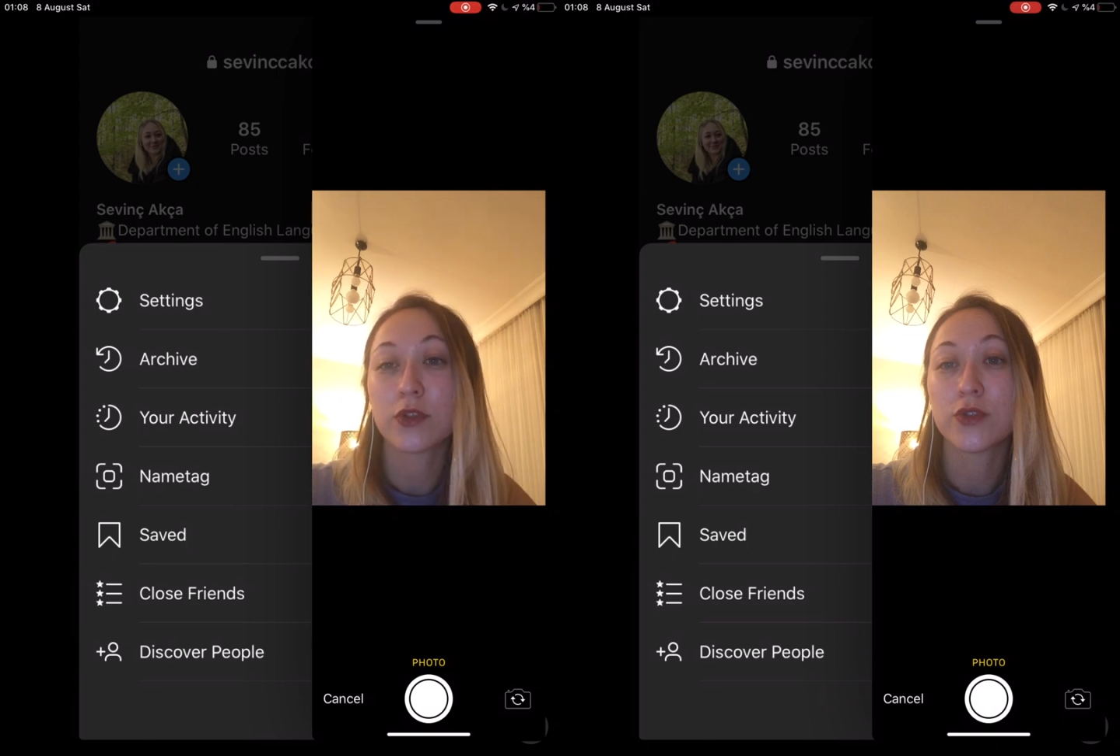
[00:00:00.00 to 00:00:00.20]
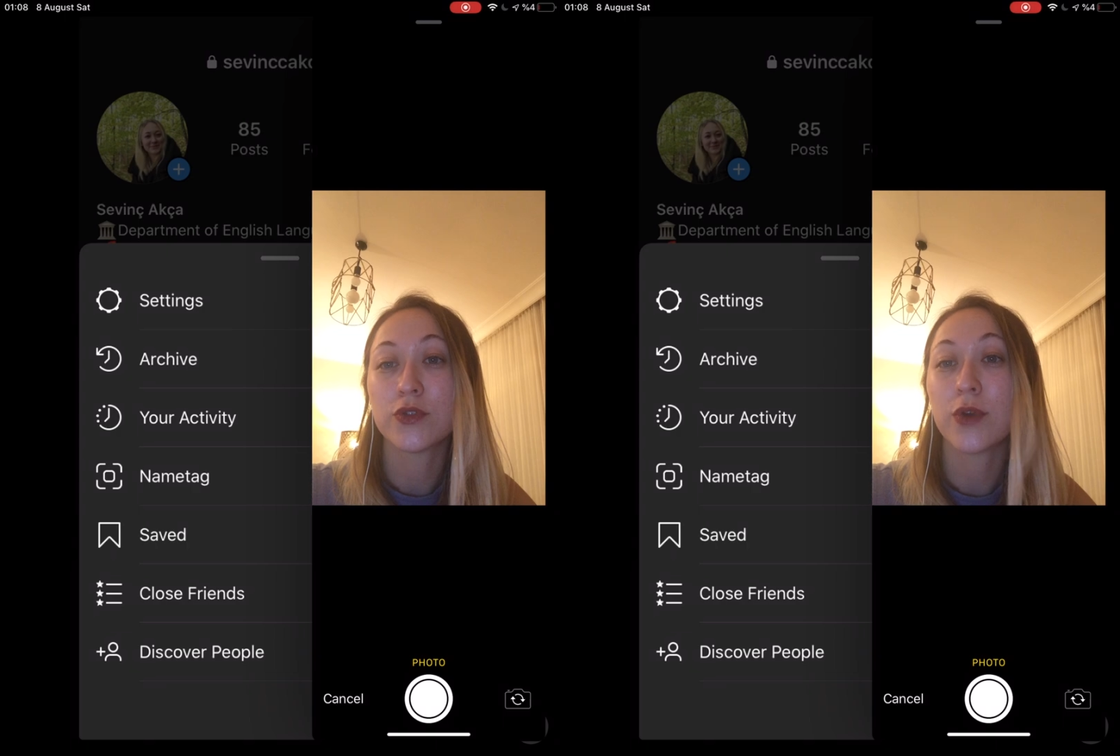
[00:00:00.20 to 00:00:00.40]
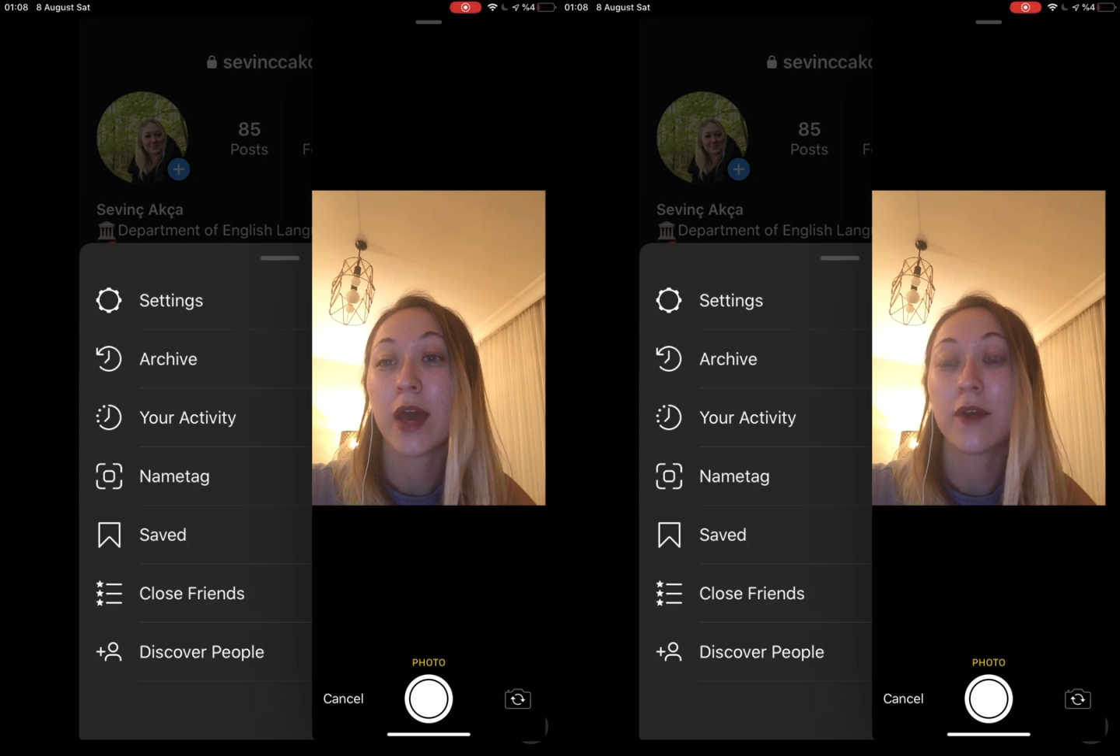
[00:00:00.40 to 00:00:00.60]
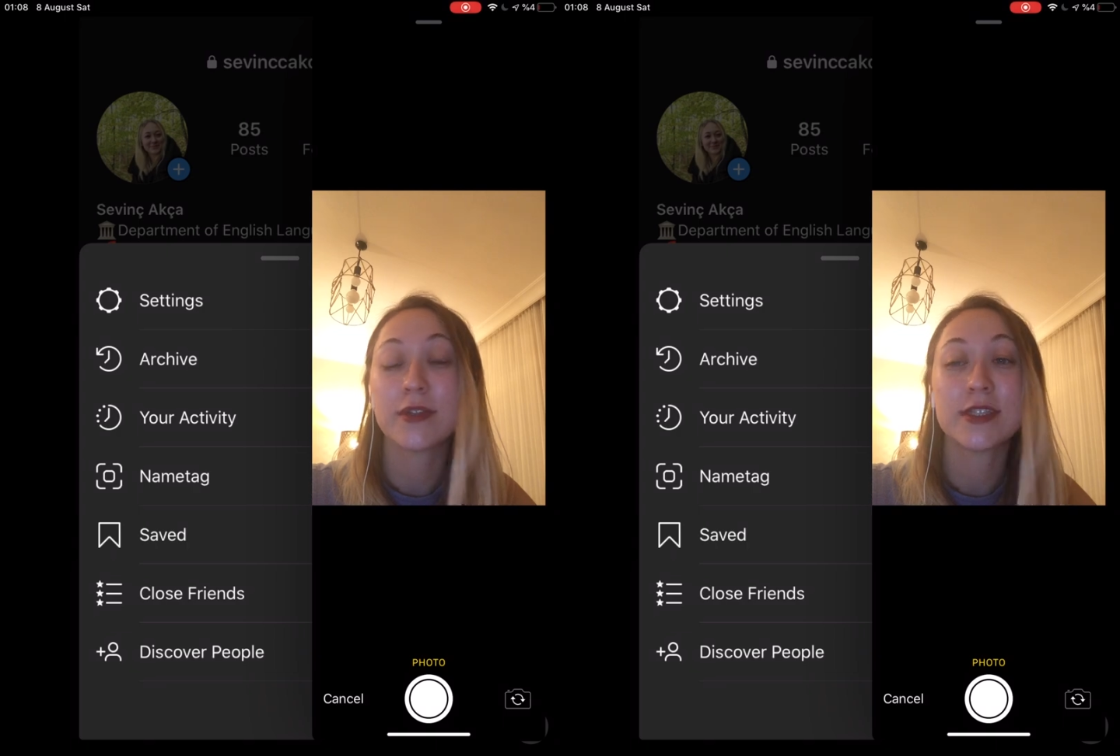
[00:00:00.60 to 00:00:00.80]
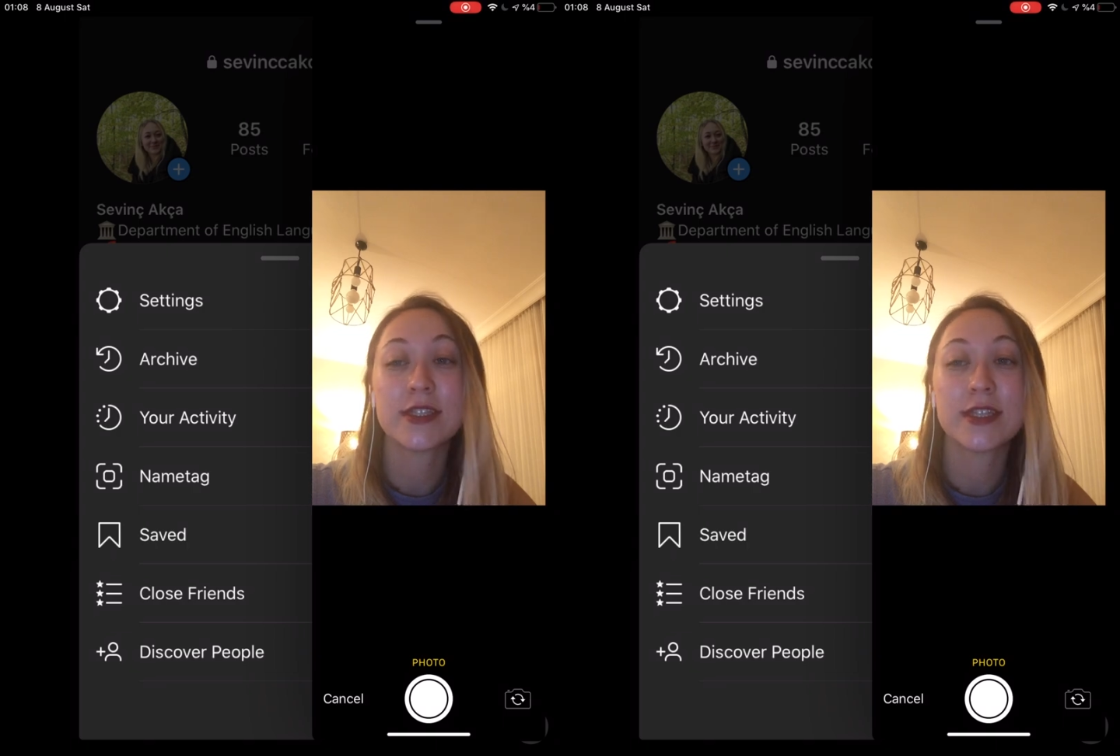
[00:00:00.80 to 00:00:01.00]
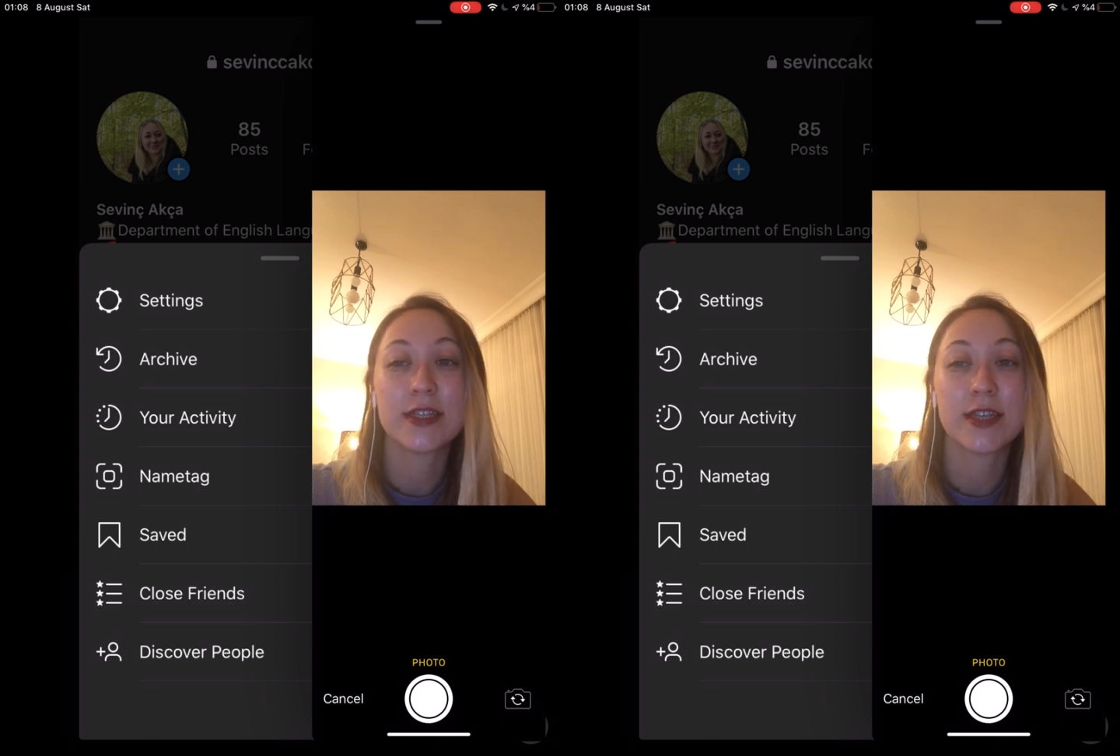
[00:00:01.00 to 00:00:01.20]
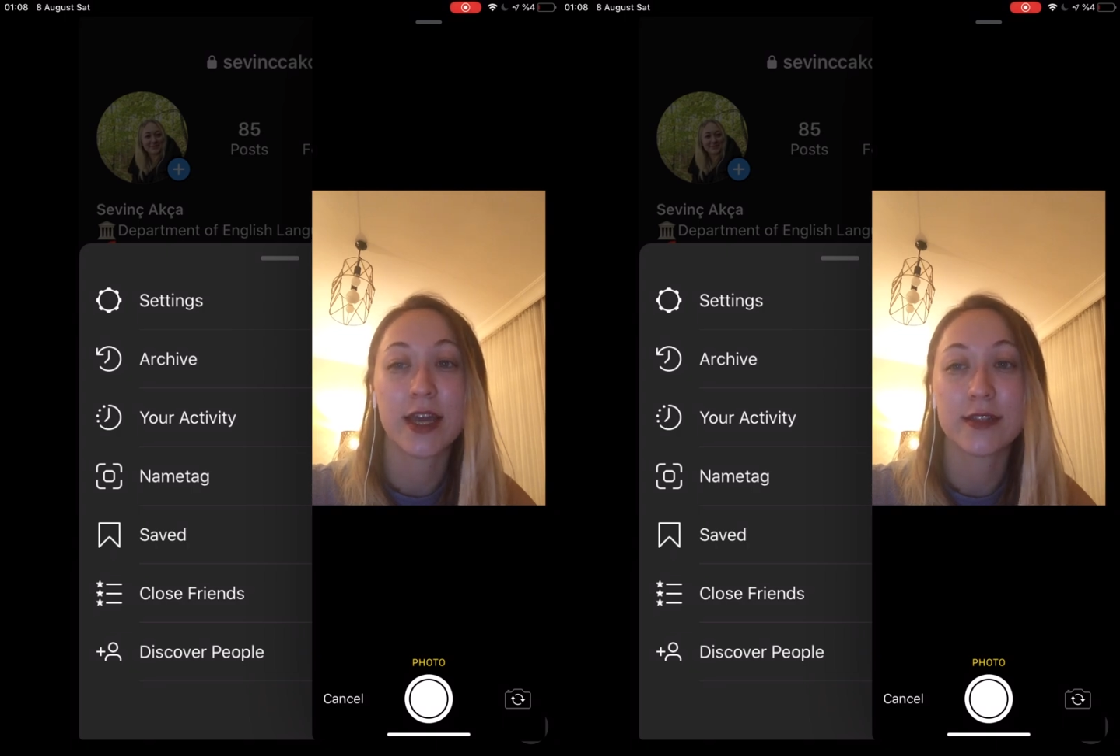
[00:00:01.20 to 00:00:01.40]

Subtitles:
you haven't seen yet.